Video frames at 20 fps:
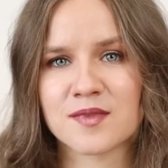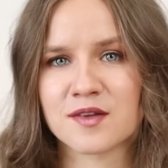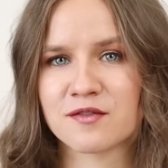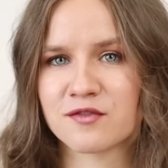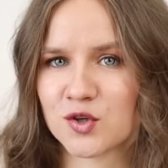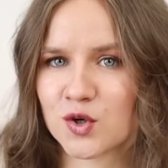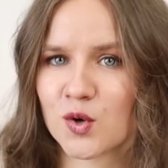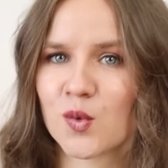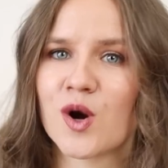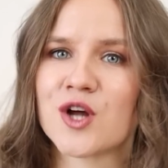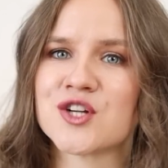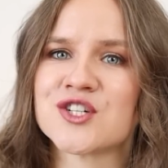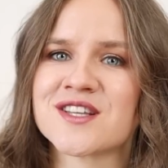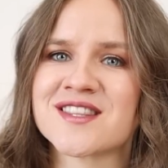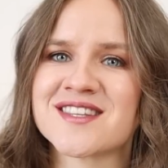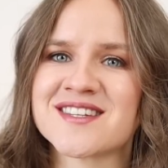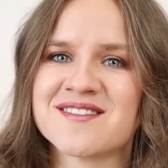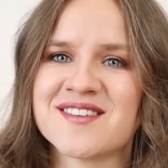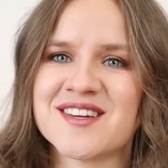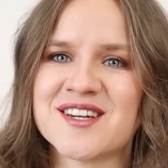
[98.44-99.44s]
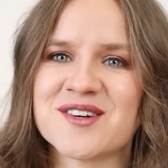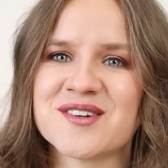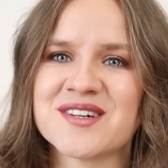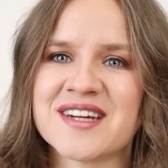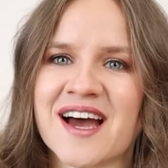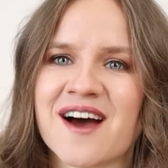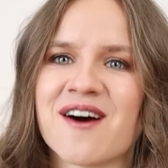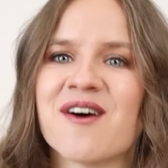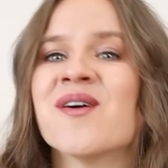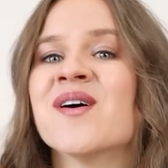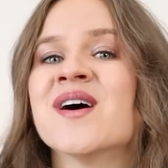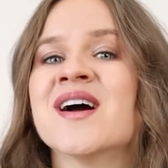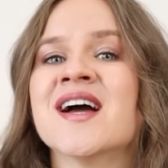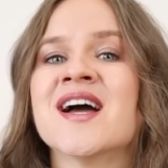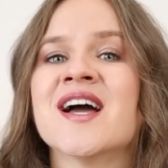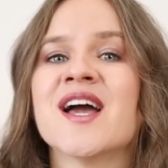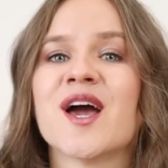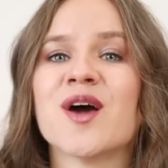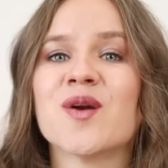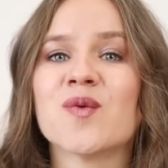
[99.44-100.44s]
you're watching this video now
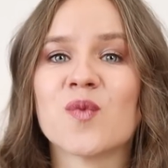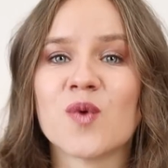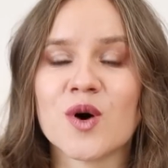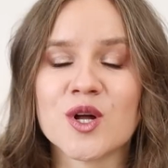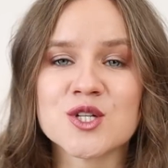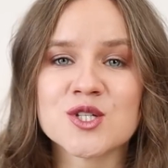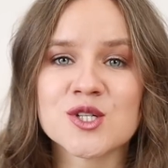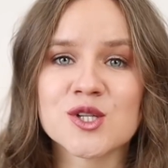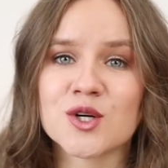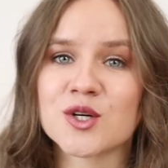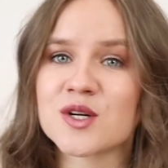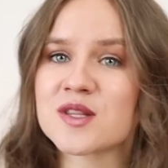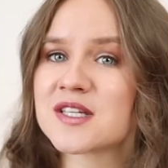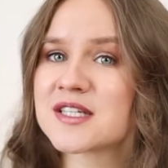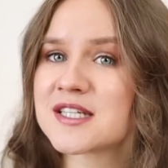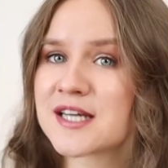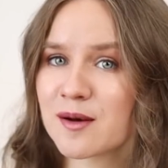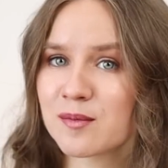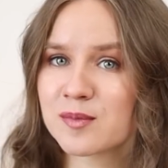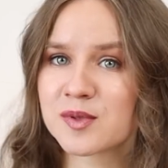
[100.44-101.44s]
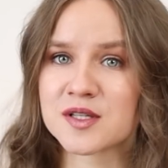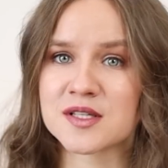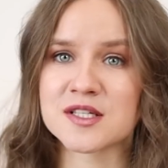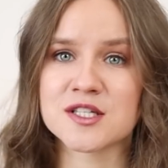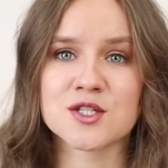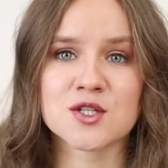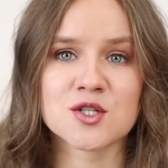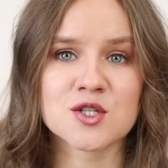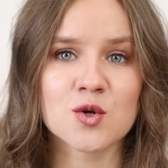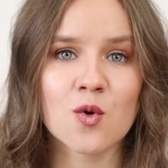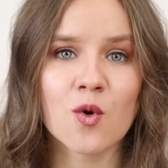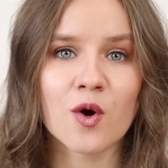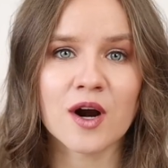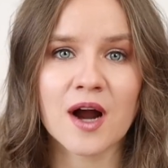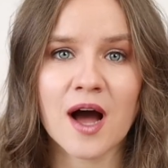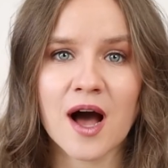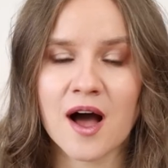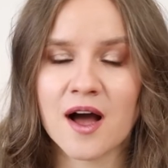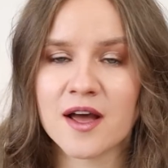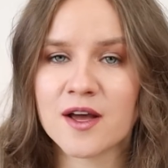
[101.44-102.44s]
and want to learn the templates to score
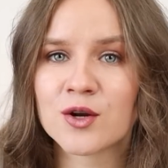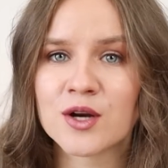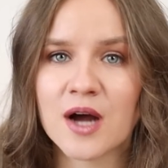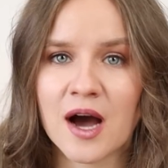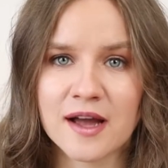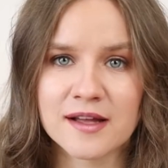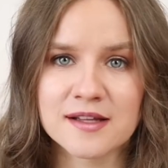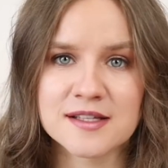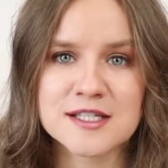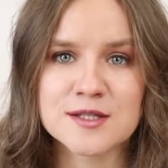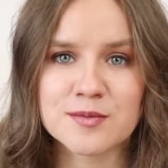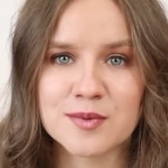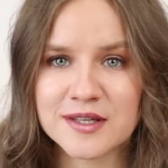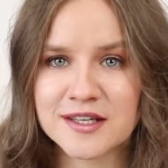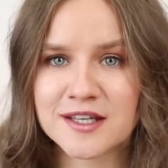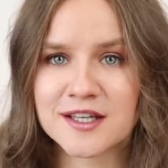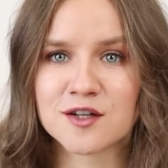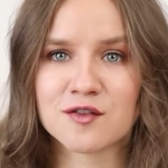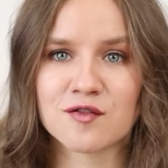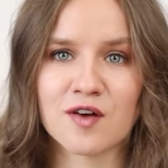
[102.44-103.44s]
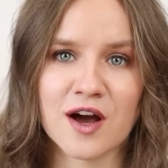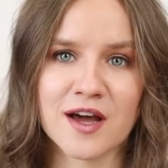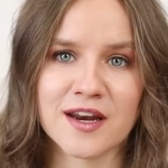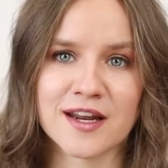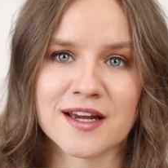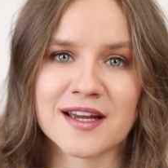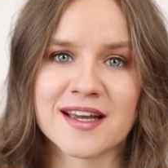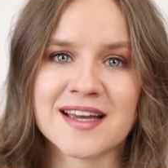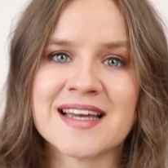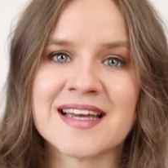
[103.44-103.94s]
high on IELTS speaking and writing,